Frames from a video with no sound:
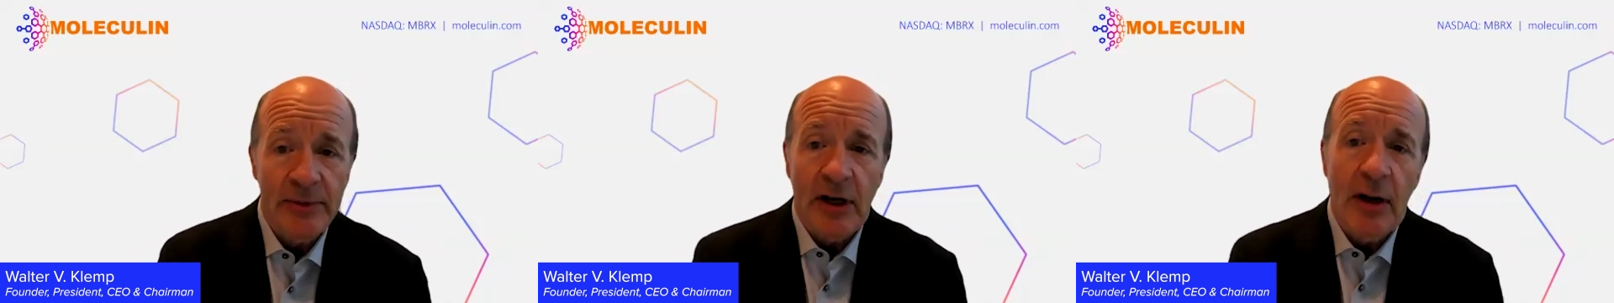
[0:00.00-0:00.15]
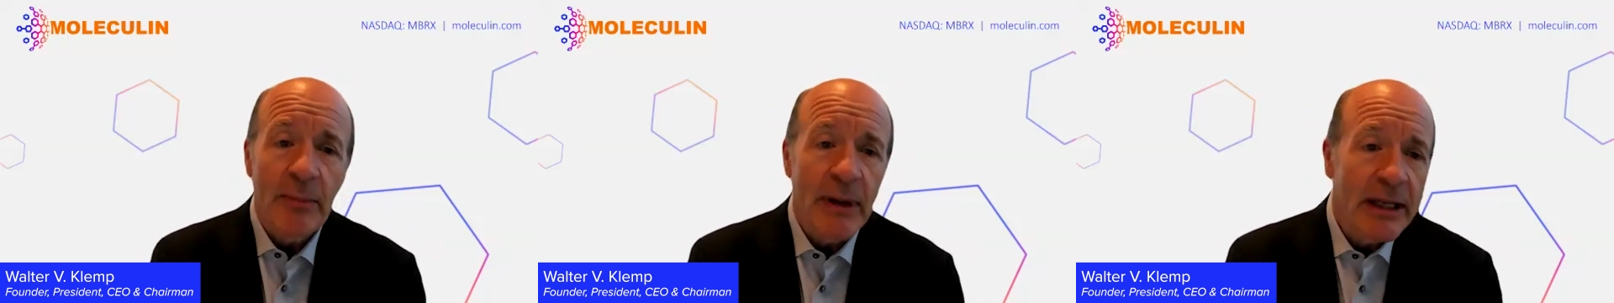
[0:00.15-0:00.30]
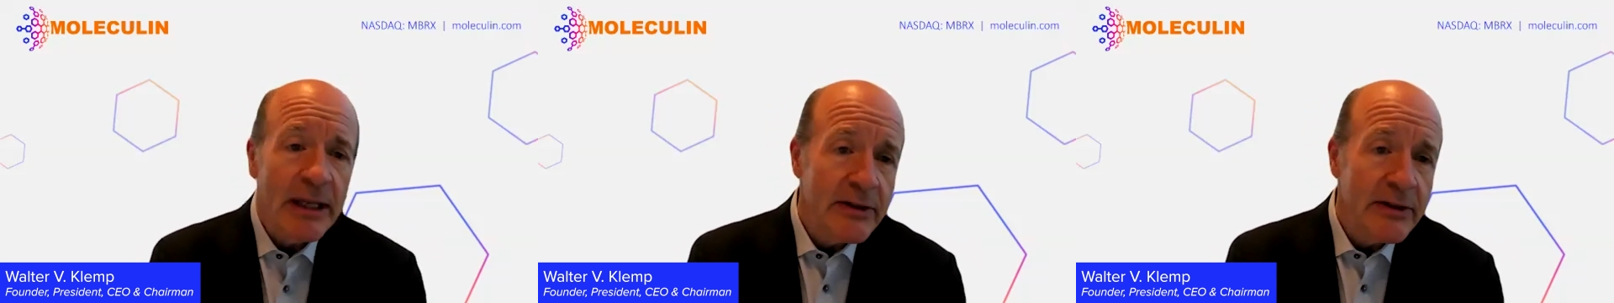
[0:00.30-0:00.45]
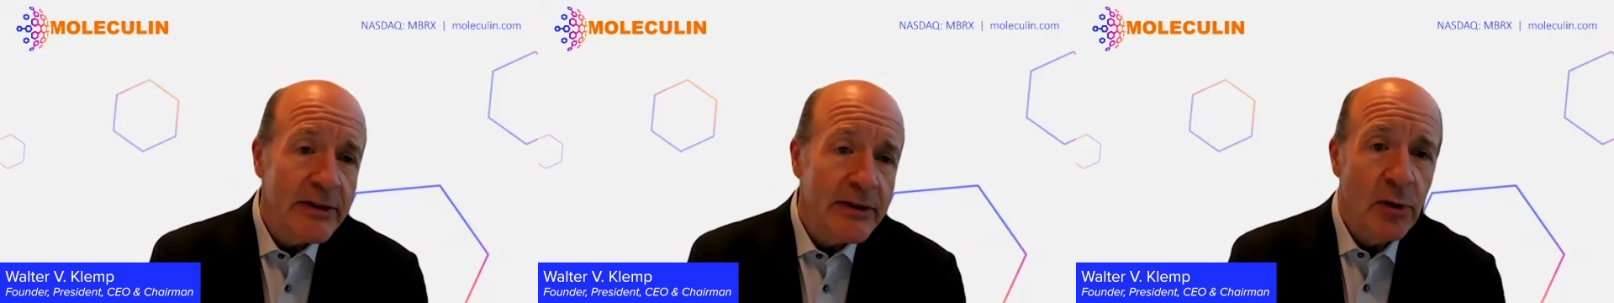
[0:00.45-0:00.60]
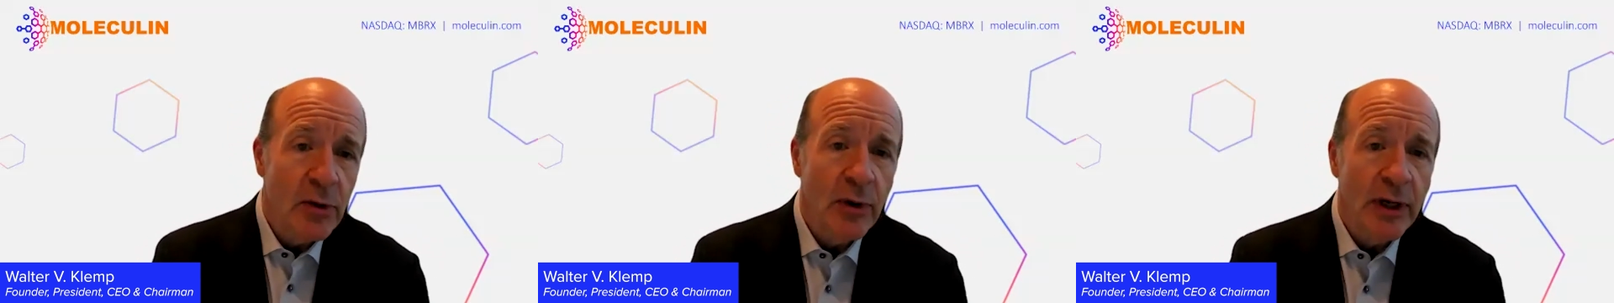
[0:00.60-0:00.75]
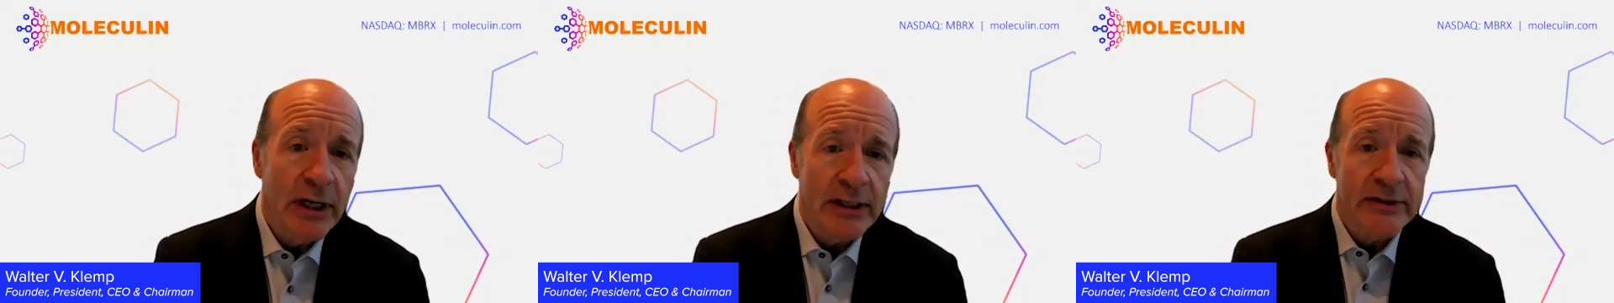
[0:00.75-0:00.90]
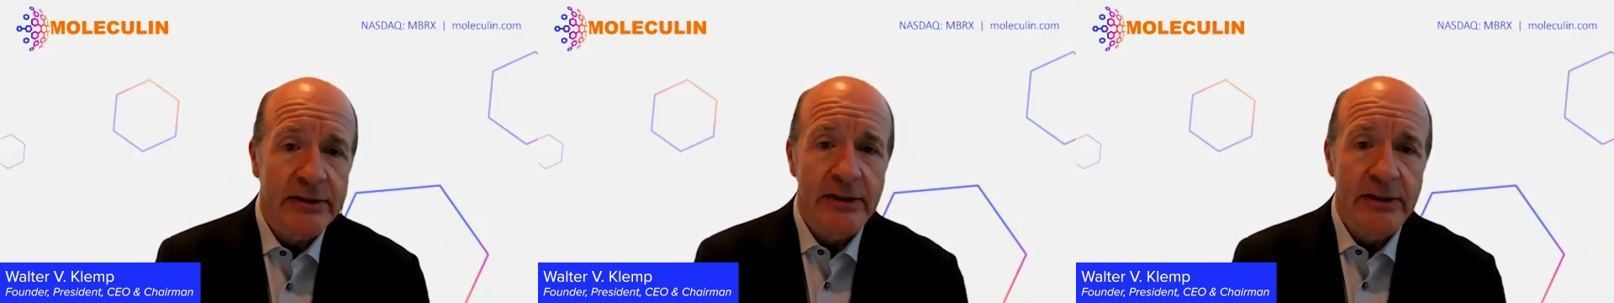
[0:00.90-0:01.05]
and I'll make this
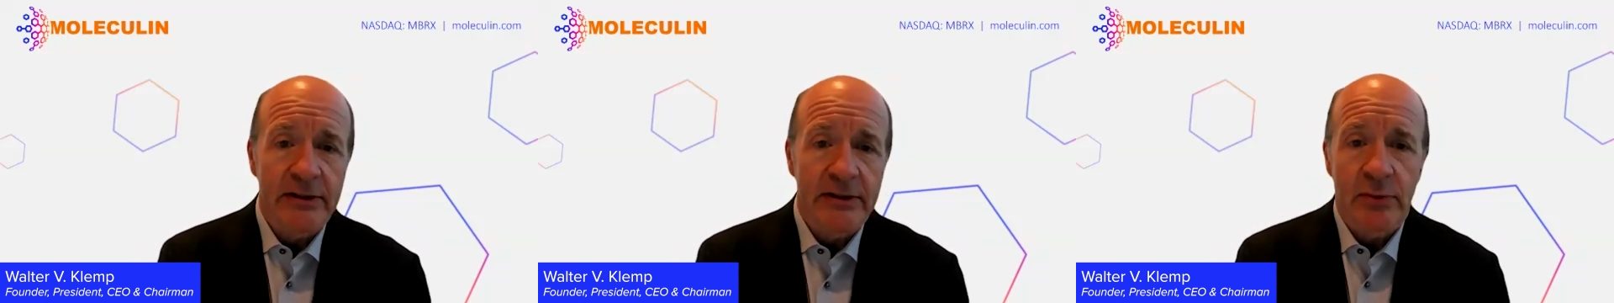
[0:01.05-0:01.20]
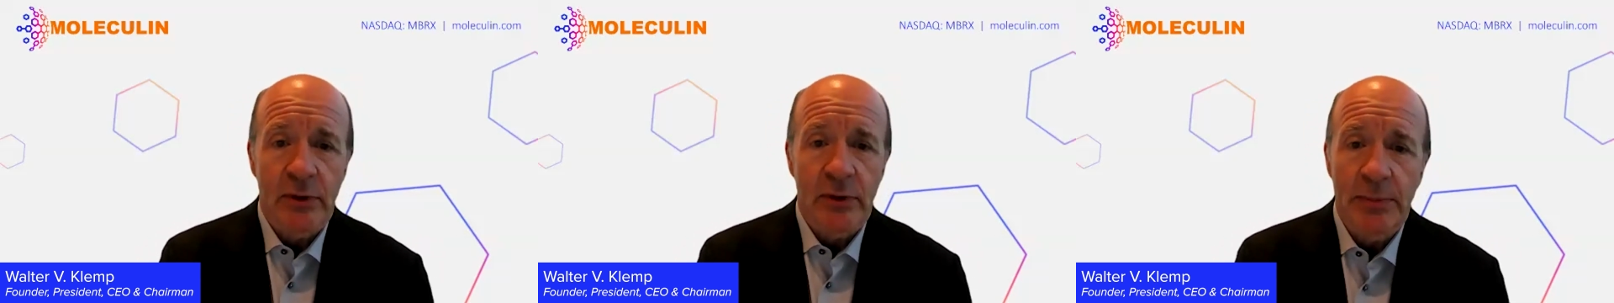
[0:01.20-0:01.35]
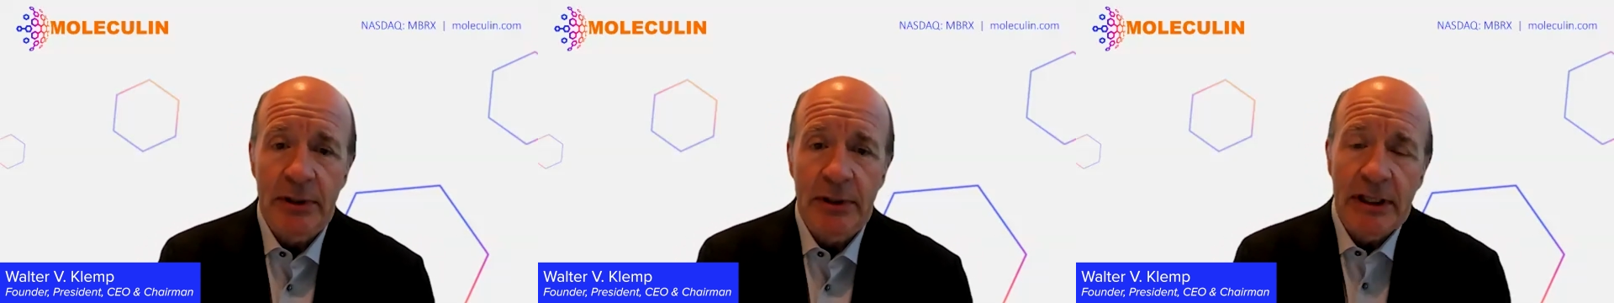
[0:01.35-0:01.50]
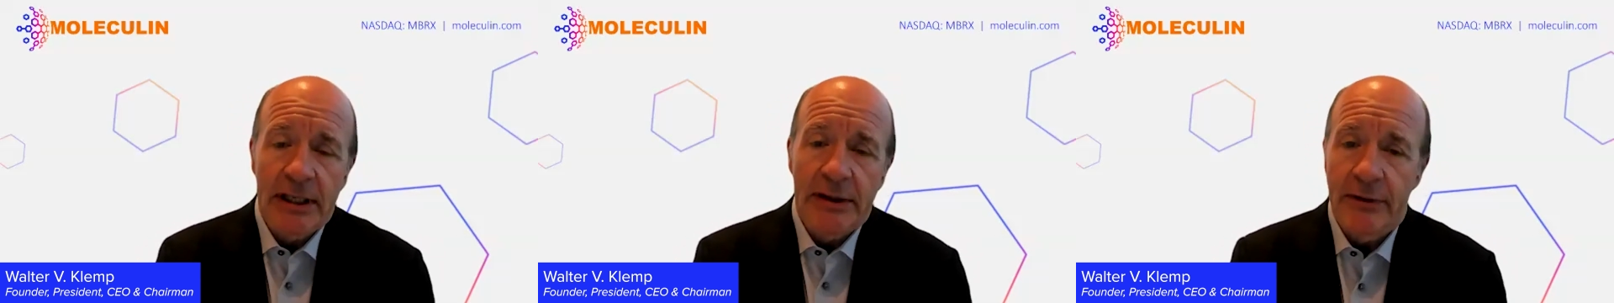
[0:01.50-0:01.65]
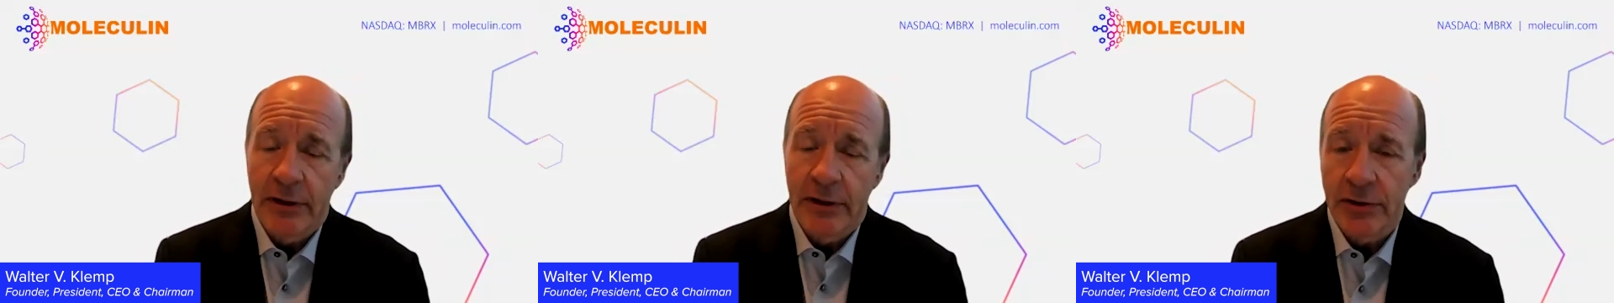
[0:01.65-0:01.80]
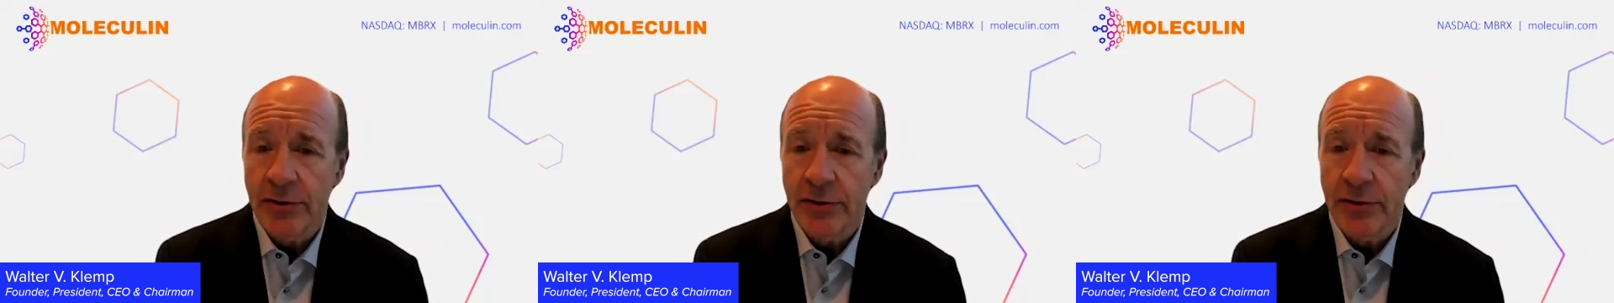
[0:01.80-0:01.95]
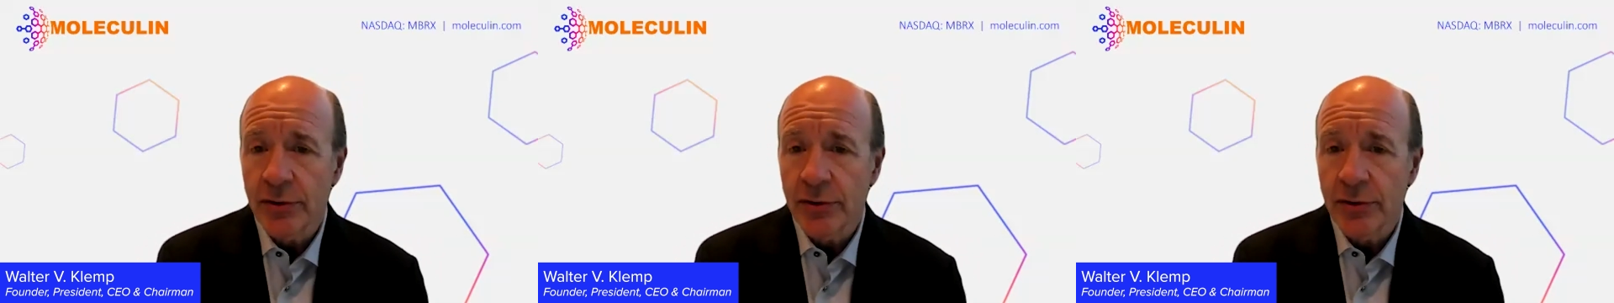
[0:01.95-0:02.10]
quick since we believe the
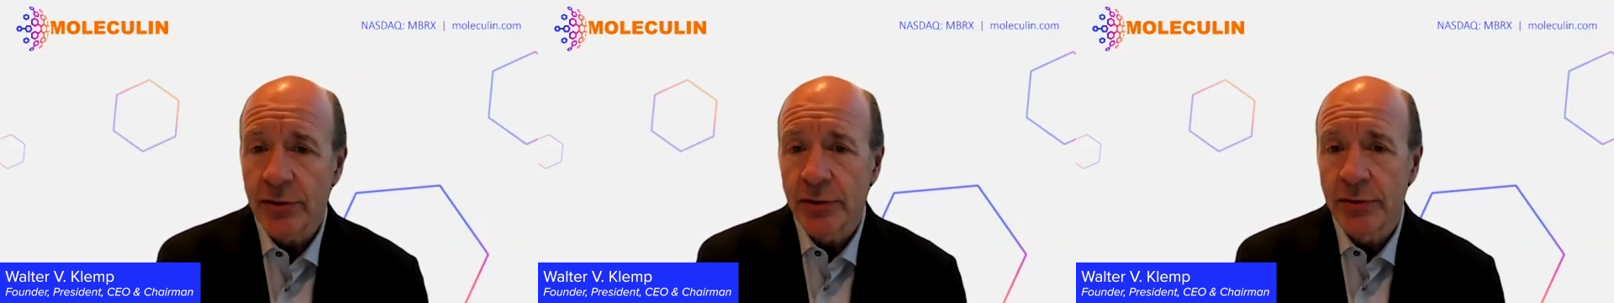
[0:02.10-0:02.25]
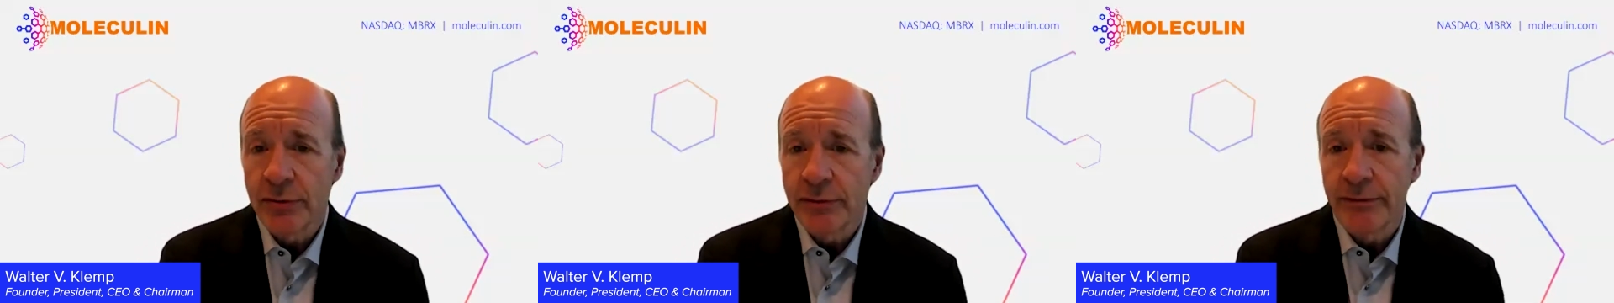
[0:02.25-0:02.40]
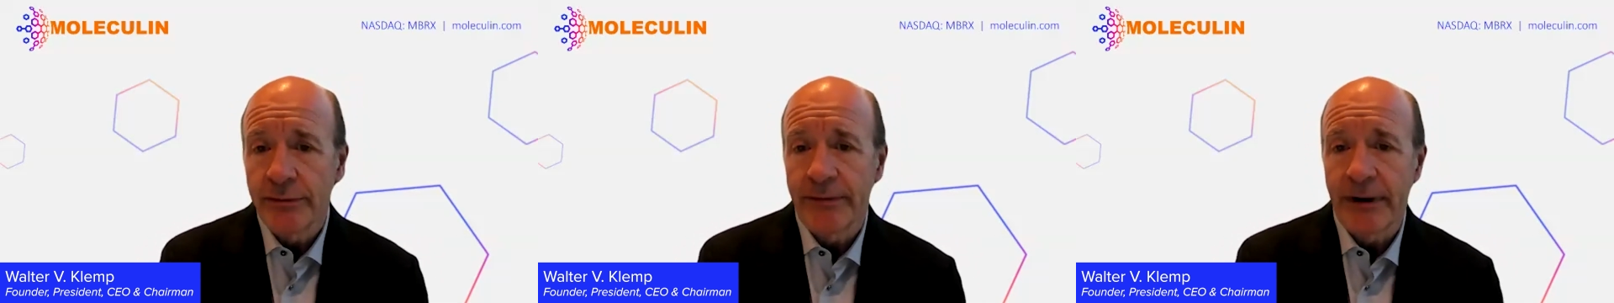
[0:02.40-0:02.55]
true